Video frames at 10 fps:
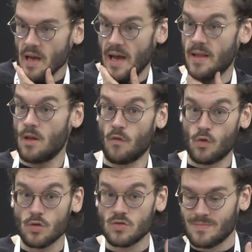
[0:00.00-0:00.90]
And of
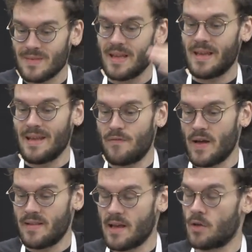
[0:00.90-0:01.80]
course, if
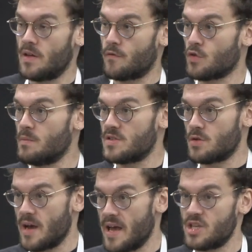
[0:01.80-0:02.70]
I take a different
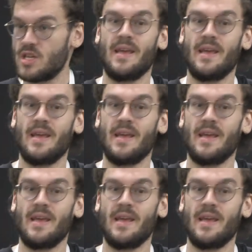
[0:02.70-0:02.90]
mixture H,